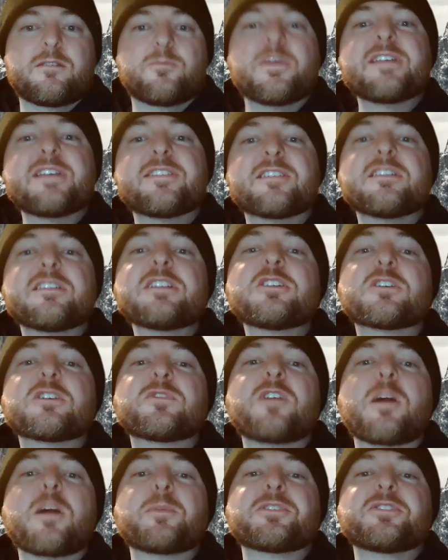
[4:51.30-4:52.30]
Basically, look
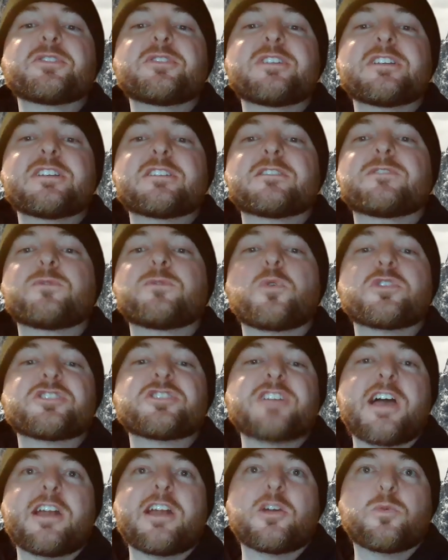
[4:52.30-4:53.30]
for opportunities to
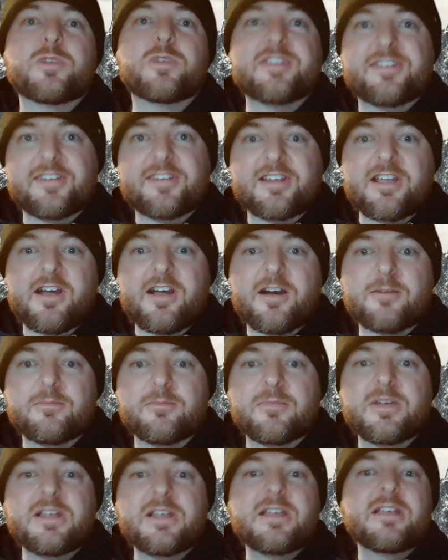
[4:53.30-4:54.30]
foreshadow what's to
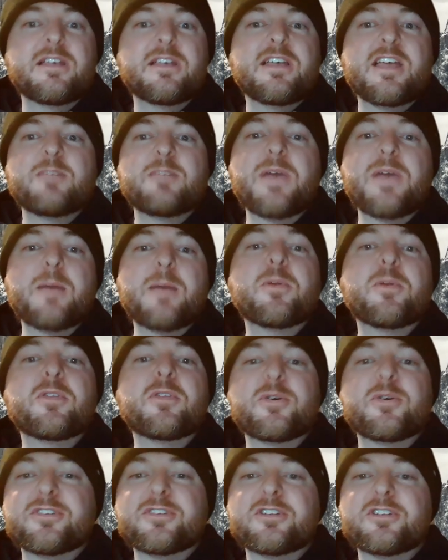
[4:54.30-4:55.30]
come and pepper
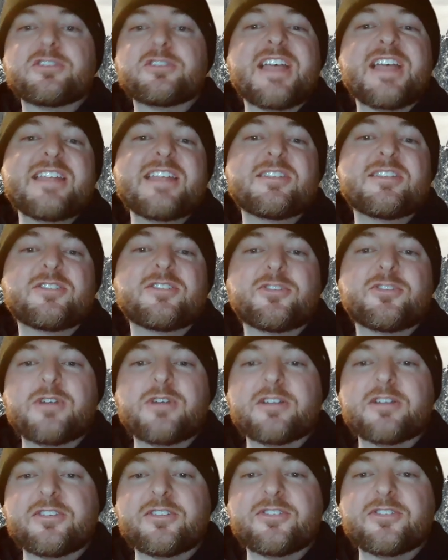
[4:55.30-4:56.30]
those little hints
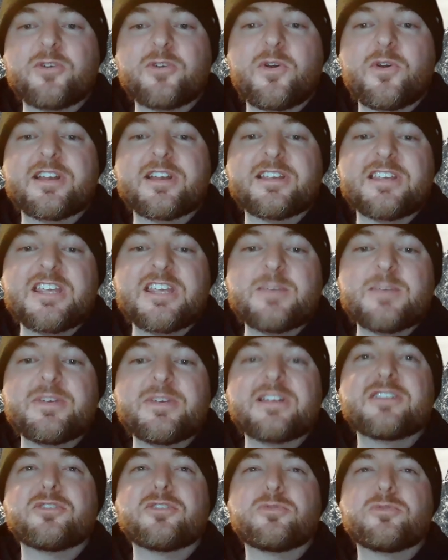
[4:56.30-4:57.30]
throughout the story to keep
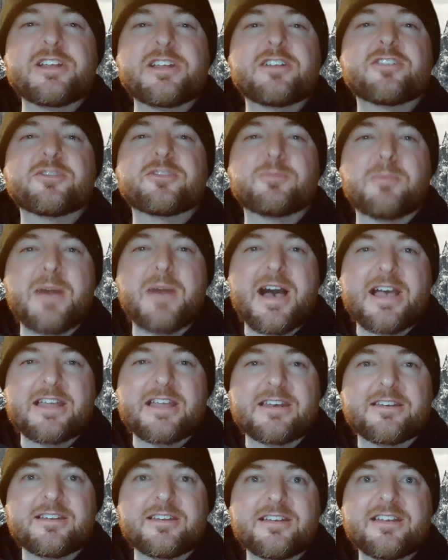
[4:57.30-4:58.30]
it in the reader's
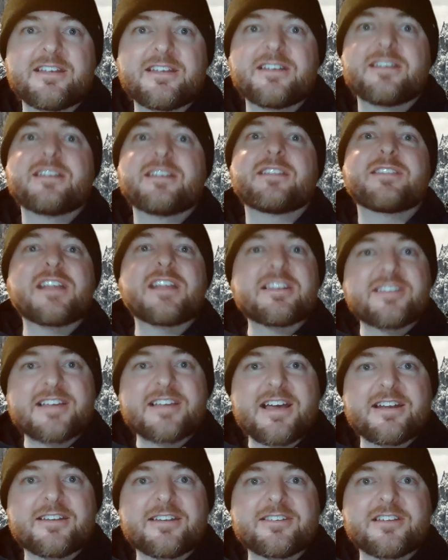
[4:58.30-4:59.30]
mind. That's the
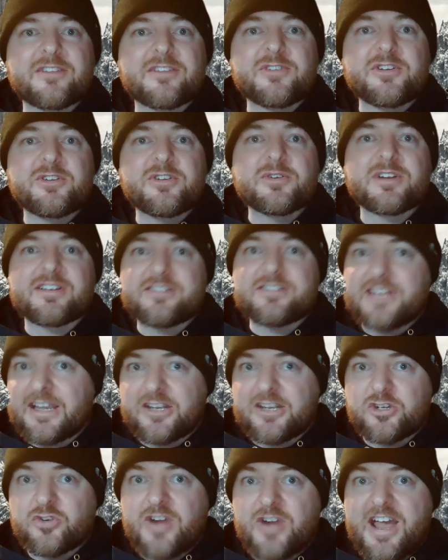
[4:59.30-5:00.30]
kind of stuff you do in a
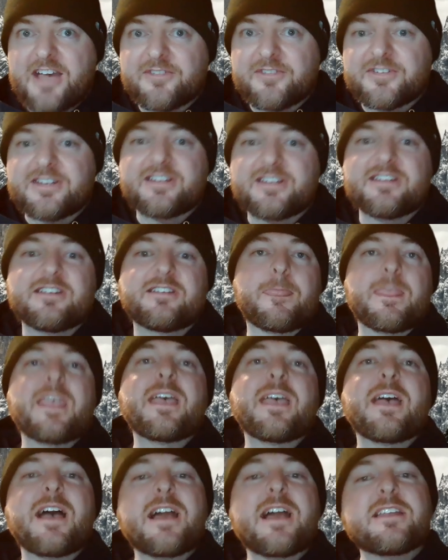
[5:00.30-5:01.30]
second draft.
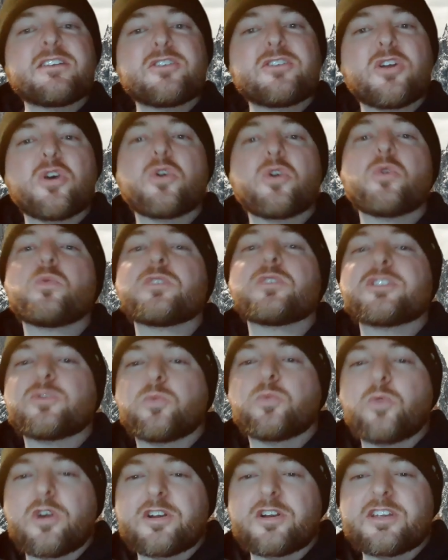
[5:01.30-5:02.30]
How do you know what's
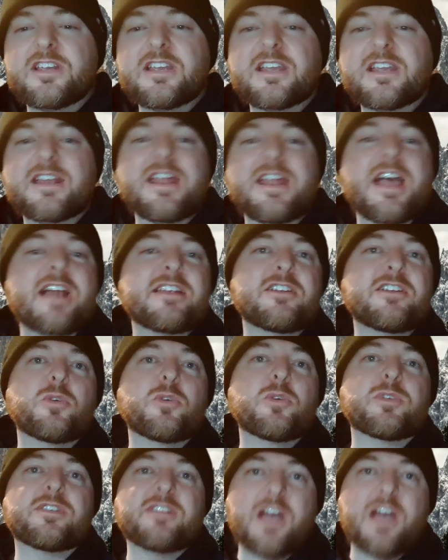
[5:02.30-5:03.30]
working and how do you
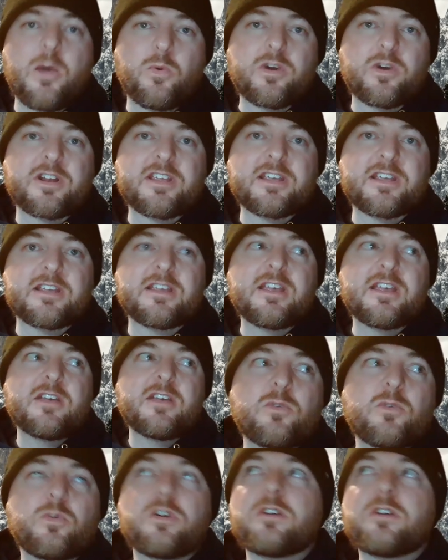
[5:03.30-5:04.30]
know what's not working?
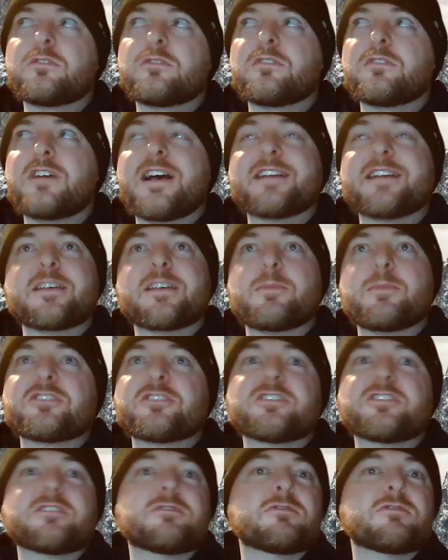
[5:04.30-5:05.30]
Well, as I
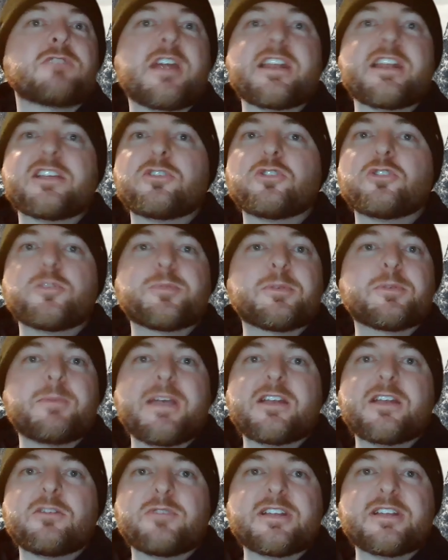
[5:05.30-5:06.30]
mentioned, writing groups,
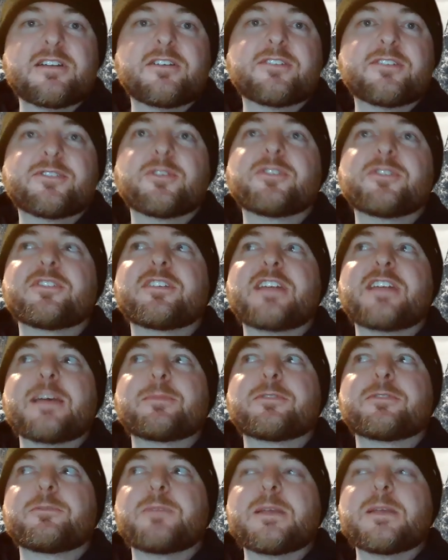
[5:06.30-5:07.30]
beta readers, those are the
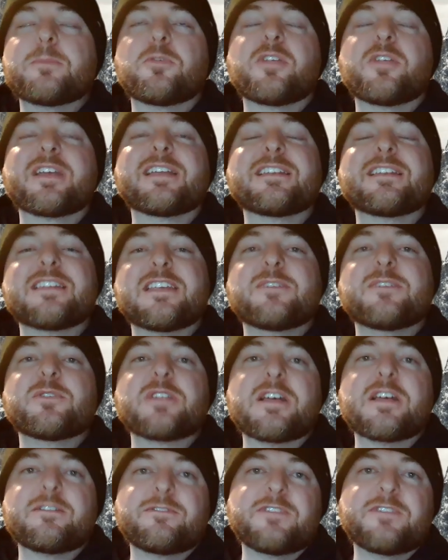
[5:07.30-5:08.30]
types of people that can give you
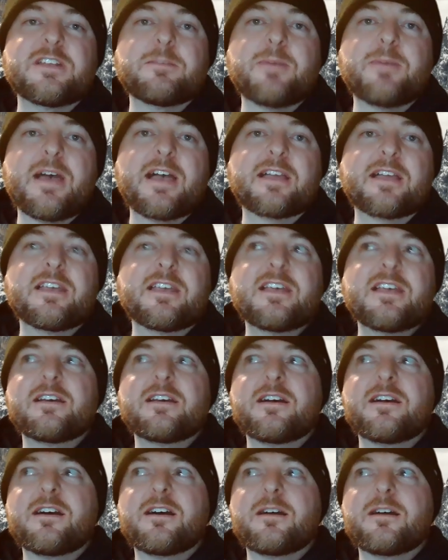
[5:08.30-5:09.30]
that feedback.
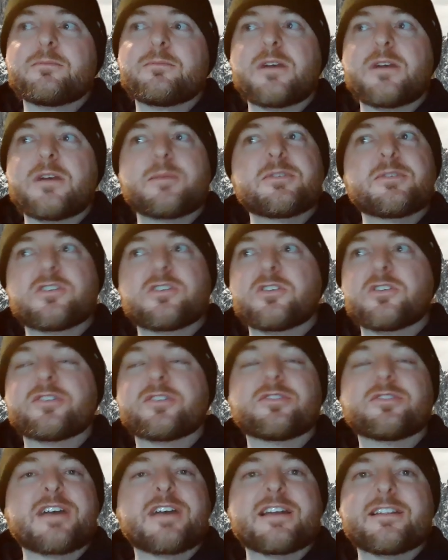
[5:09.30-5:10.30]
I mean, you can
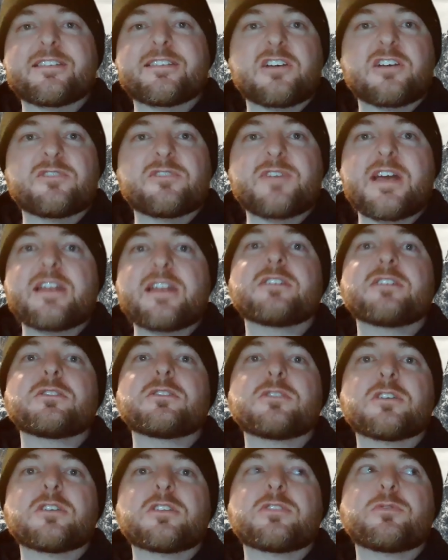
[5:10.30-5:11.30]
also kind of self-edit
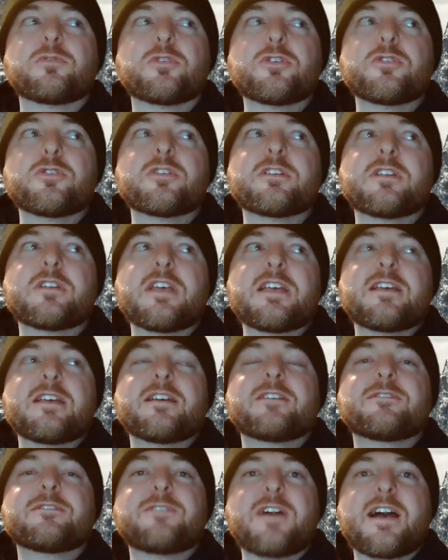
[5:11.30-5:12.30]
and look through
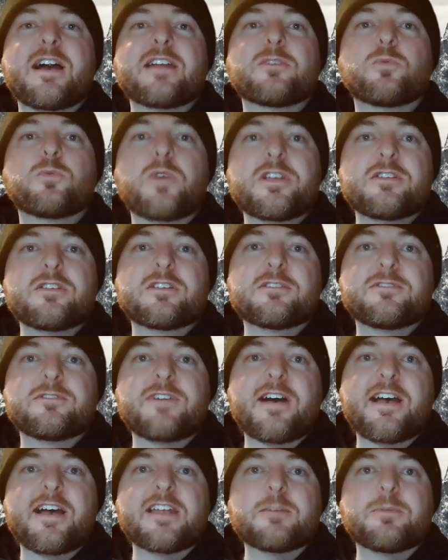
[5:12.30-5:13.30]
and find what you can
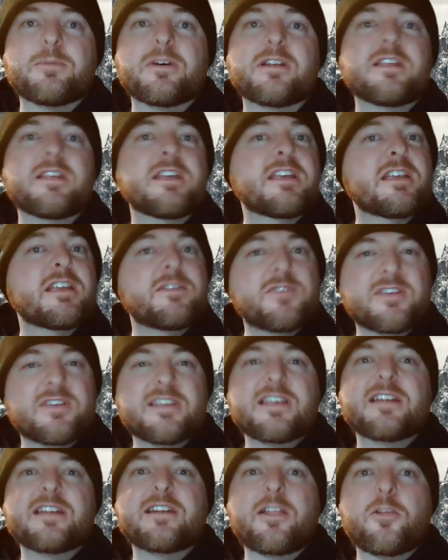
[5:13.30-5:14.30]
find, but if you can
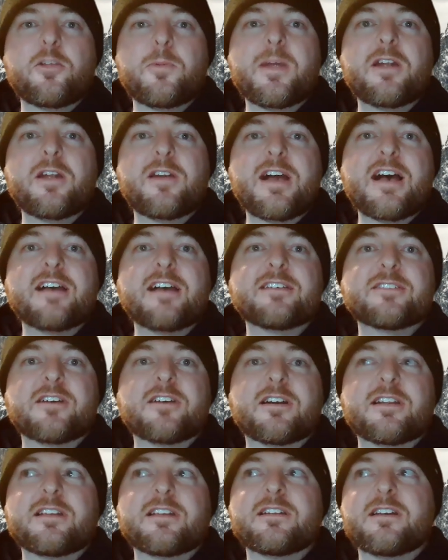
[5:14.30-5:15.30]
get another pair of eyes
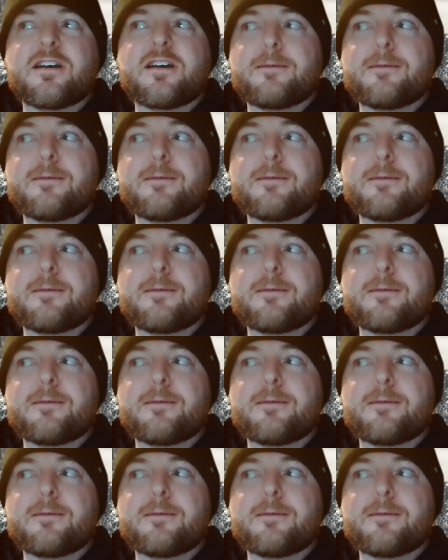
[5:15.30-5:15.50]
on it,